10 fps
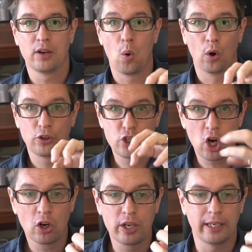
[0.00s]
or
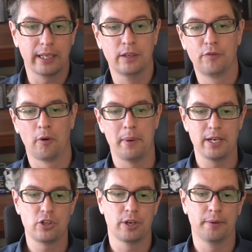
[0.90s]
chunking
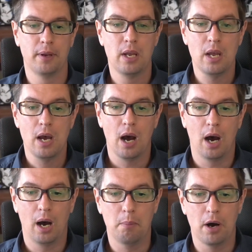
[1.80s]
information,
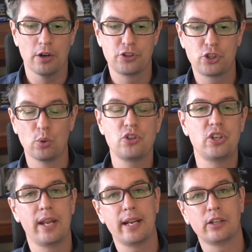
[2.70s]

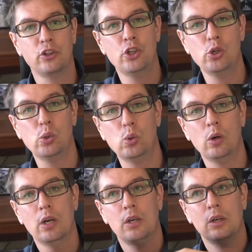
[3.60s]
associating
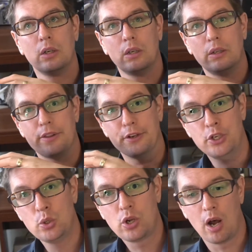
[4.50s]
the
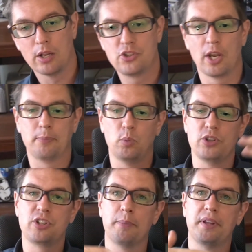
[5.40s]
new concept with
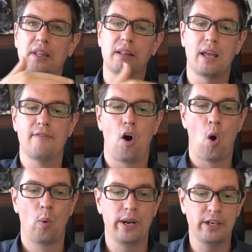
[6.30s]
something that they've
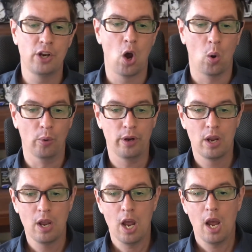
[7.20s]
already known.
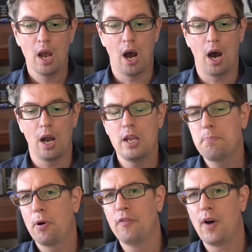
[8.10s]
It
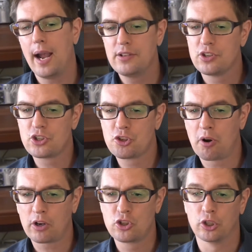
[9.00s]
provides a
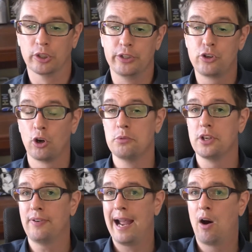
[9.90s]
structure in terms
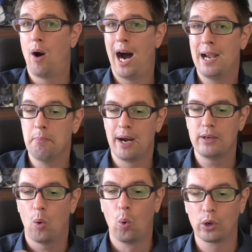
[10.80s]
of how I might
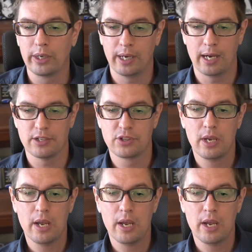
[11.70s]
organize